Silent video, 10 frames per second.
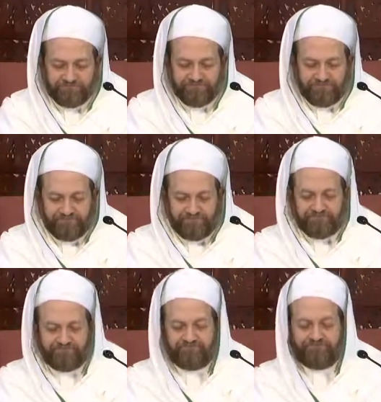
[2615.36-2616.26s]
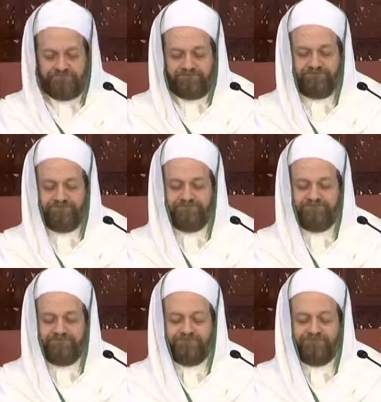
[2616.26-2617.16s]

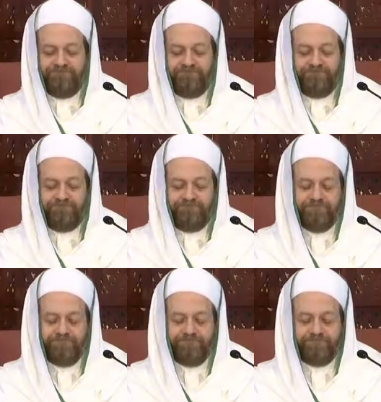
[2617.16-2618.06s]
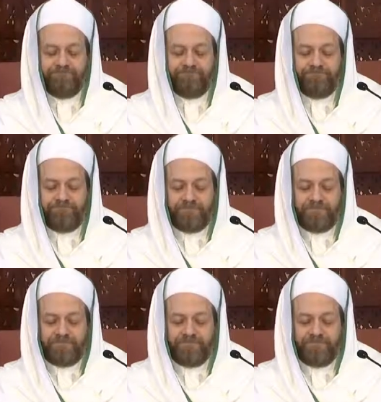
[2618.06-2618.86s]
(no one is talking)